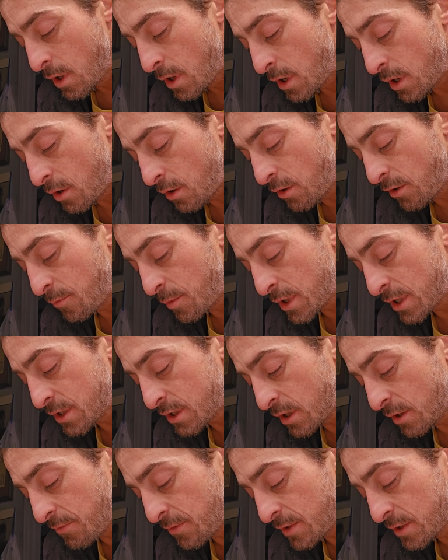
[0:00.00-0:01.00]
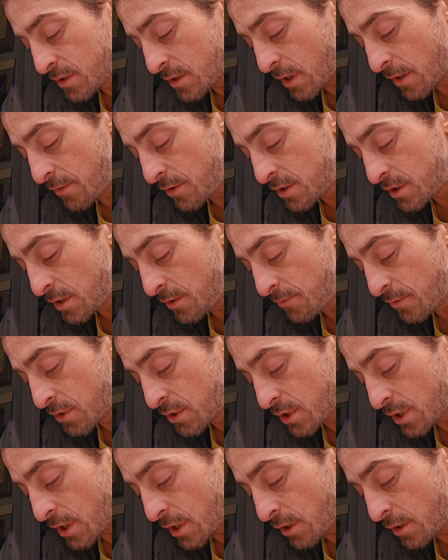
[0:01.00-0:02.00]
And all of my stuff is obviously for
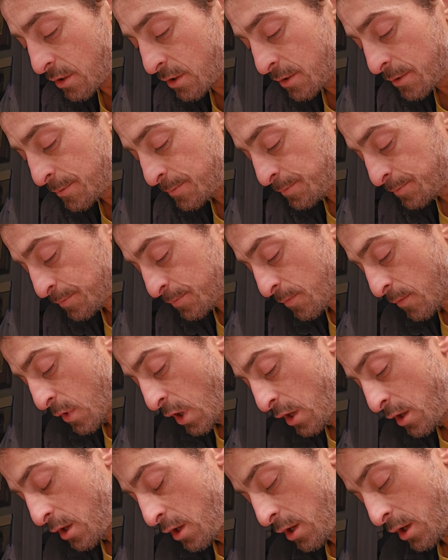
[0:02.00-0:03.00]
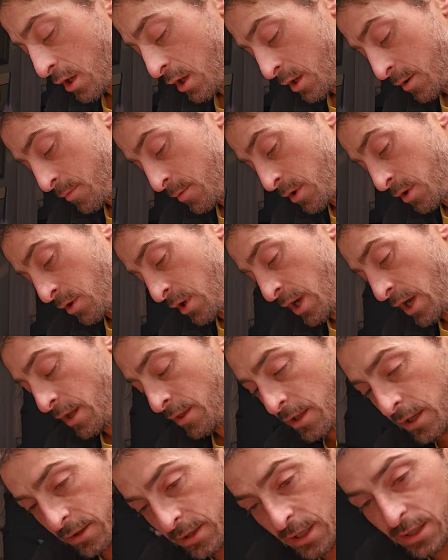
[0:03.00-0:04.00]
sale. Okay, I
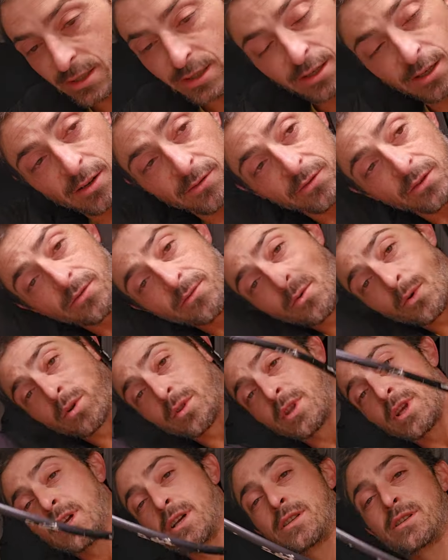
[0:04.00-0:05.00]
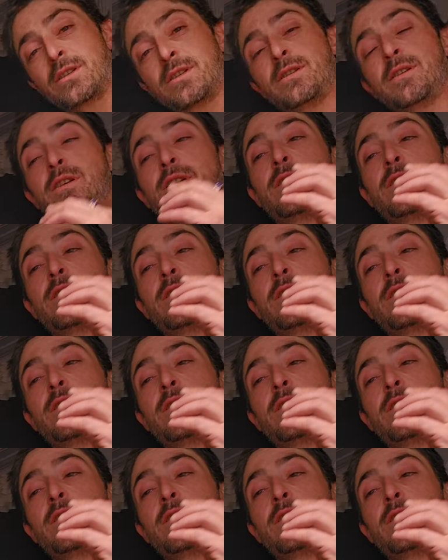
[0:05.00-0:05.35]
think that's enough for 4,000.